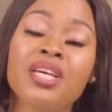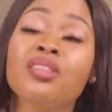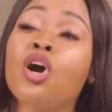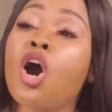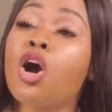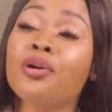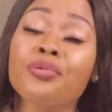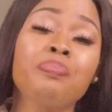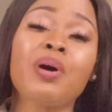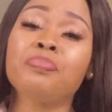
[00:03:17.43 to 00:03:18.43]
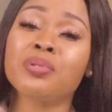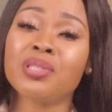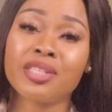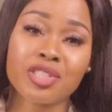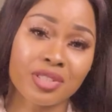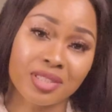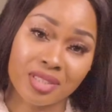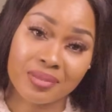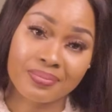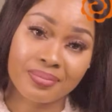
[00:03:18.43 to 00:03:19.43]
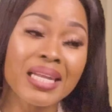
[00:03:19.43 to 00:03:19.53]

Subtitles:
the hungry populations.